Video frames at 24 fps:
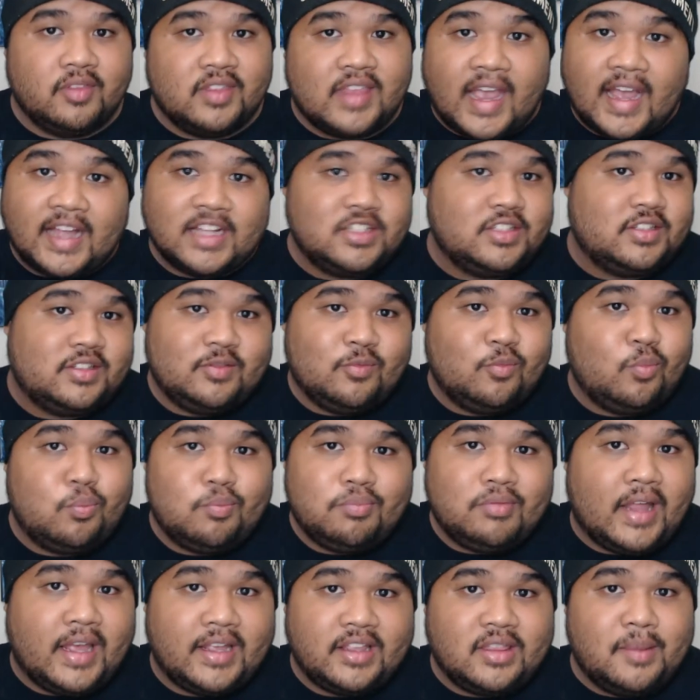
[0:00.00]
That's
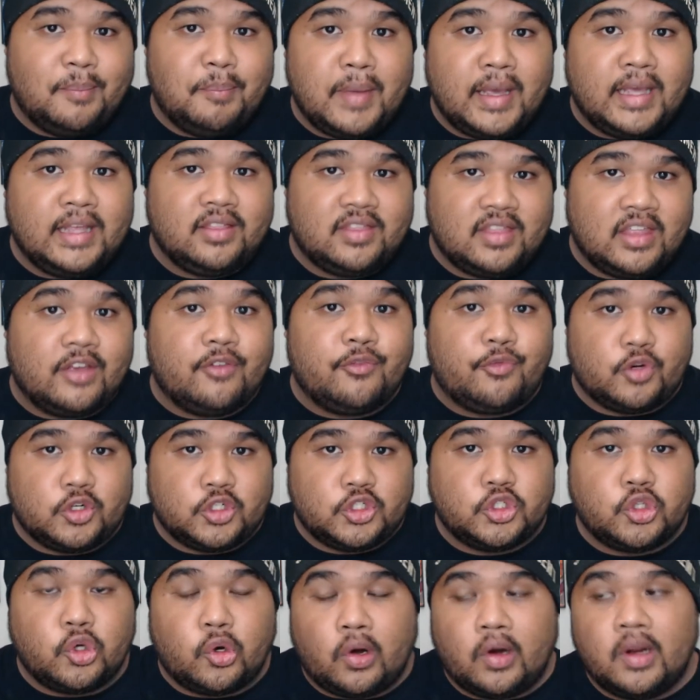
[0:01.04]
like the main thing for
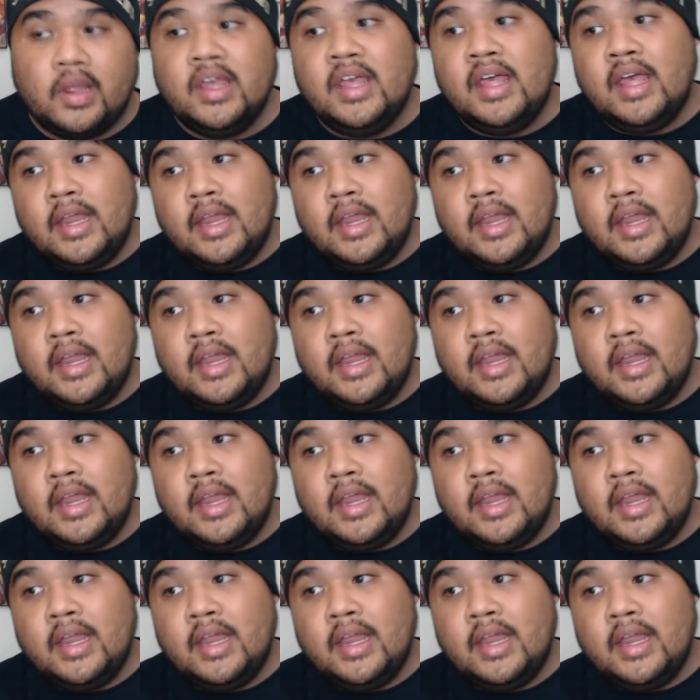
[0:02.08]
sure.